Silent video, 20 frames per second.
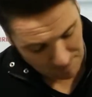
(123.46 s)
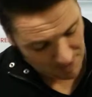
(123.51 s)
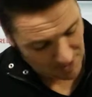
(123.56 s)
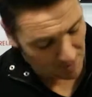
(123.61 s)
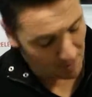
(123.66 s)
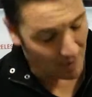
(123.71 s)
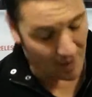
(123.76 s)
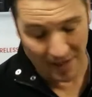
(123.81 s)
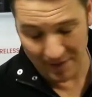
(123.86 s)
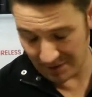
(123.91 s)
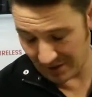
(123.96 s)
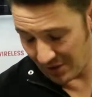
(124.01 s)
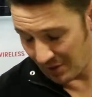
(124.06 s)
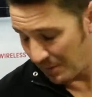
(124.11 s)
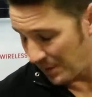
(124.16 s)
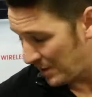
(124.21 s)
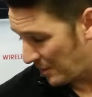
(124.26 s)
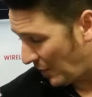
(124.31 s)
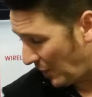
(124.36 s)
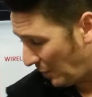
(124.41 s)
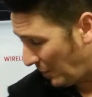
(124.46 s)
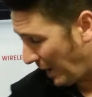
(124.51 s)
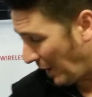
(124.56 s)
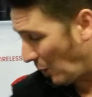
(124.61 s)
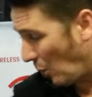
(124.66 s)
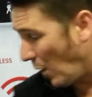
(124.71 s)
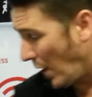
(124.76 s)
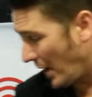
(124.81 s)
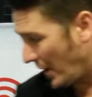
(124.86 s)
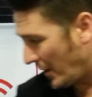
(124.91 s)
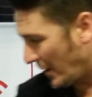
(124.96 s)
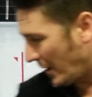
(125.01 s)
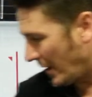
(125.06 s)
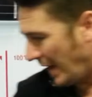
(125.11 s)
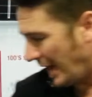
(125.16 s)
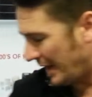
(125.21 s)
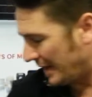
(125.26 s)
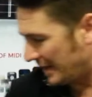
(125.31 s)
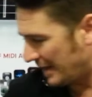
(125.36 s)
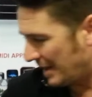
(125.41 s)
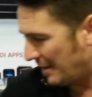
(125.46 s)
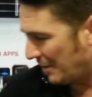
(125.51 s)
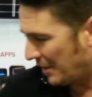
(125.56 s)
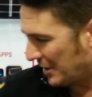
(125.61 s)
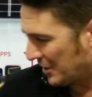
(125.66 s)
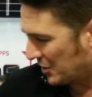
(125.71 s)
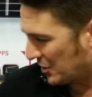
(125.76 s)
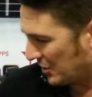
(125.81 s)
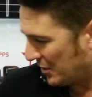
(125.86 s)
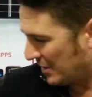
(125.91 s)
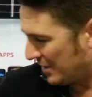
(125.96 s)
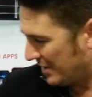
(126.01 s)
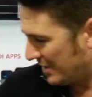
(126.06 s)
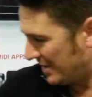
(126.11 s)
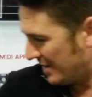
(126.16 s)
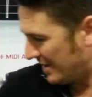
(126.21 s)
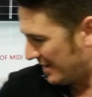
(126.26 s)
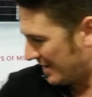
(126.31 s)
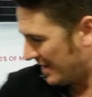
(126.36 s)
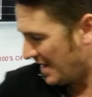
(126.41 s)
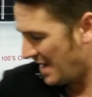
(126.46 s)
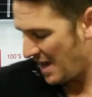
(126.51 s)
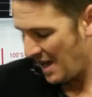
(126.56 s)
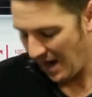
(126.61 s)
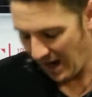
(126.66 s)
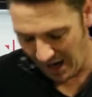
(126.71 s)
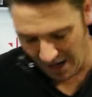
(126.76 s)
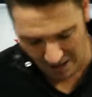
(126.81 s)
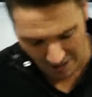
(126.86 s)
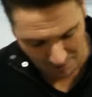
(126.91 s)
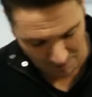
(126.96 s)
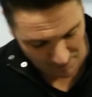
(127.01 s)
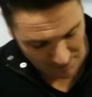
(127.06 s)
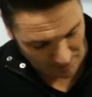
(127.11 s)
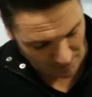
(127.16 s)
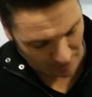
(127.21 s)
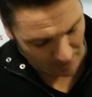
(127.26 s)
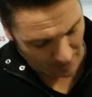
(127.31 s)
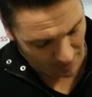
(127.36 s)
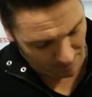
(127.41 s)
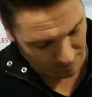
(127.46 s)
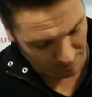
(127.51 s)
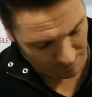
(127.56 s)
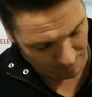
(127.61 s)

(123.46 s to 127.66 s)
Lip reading: be it could be my wire. I'm not sure. There we go.